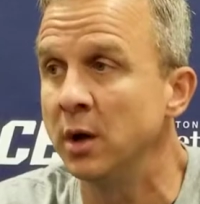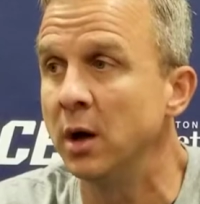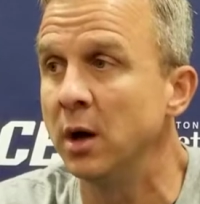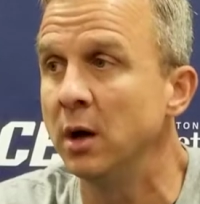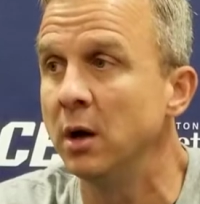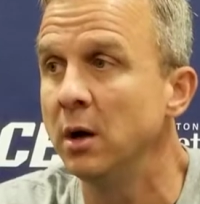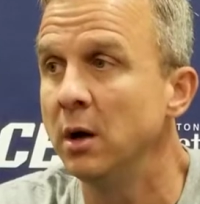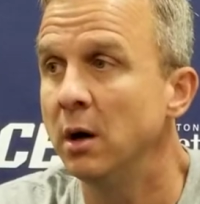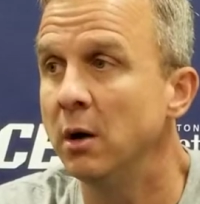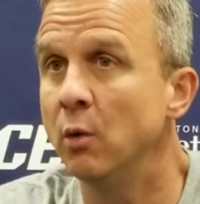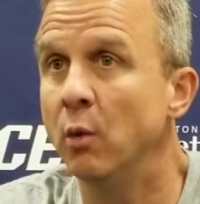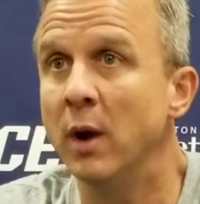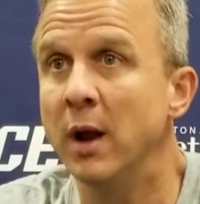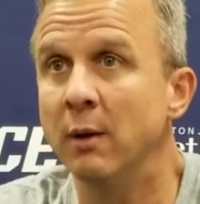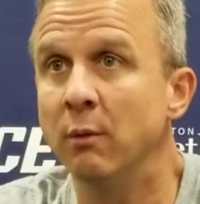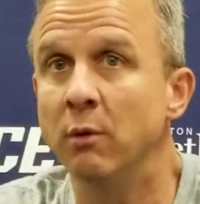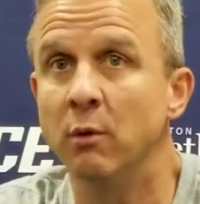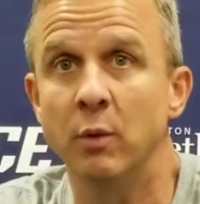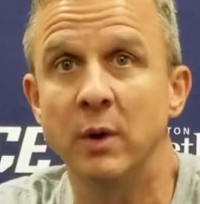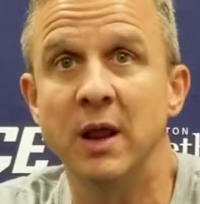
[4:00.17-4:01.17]
a way
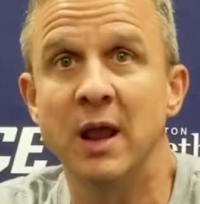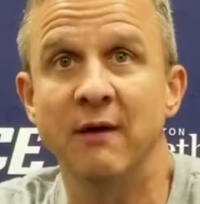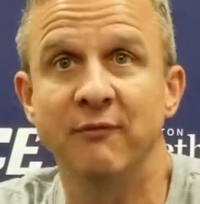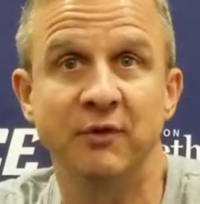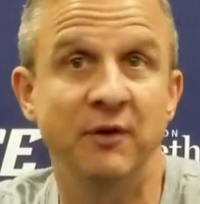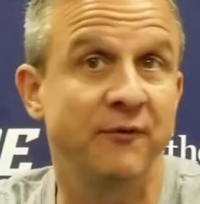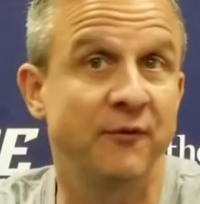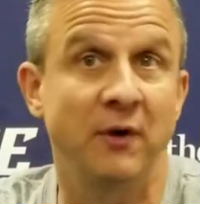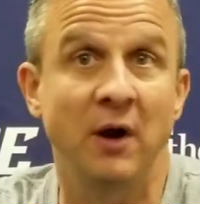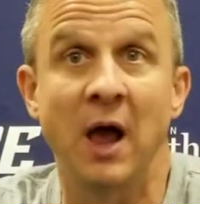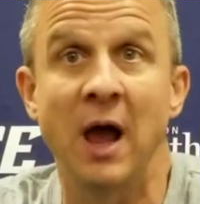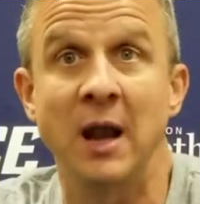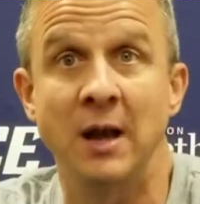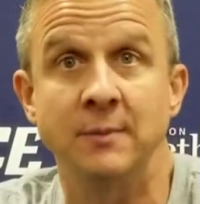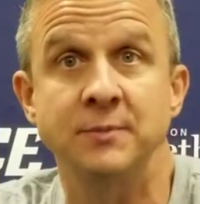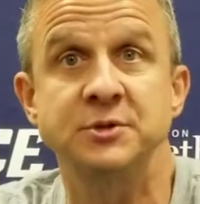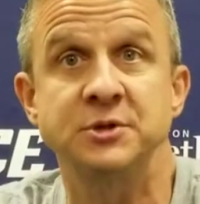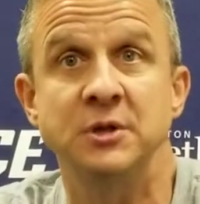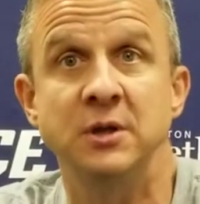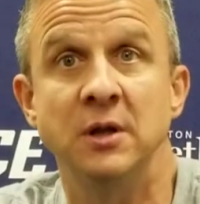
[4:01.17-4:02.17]
where we have different
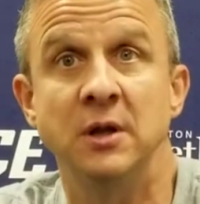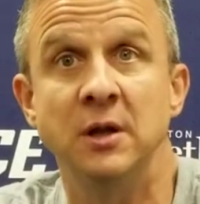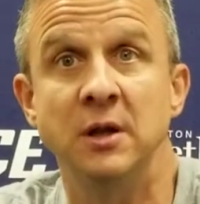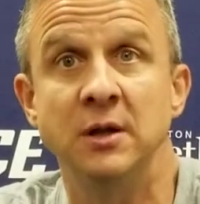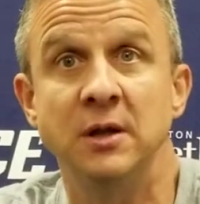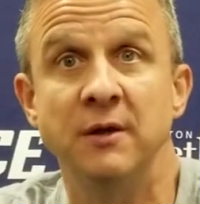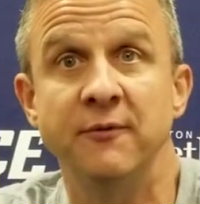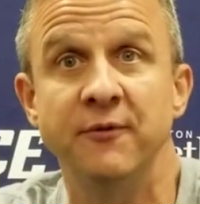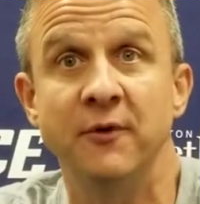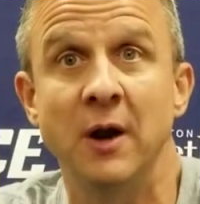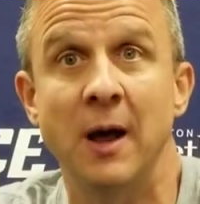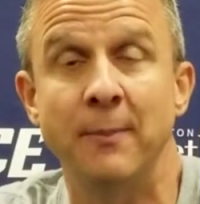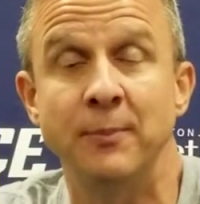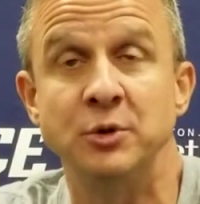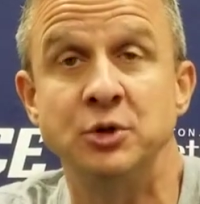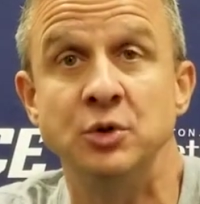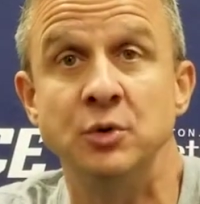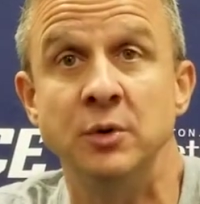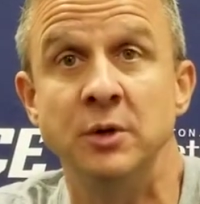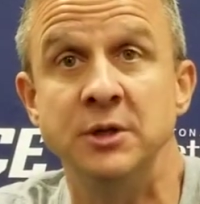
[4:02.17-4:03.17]
lineups and different
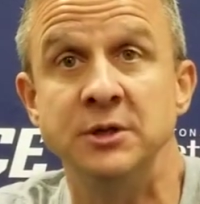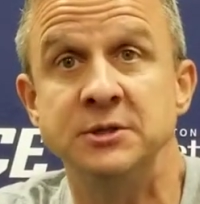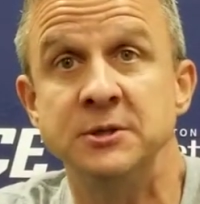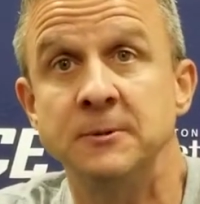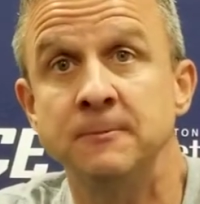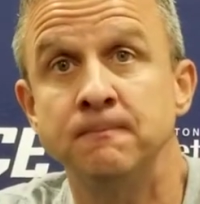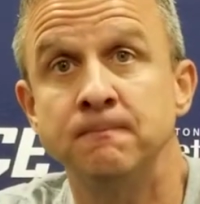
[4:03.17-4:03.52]
opportunities.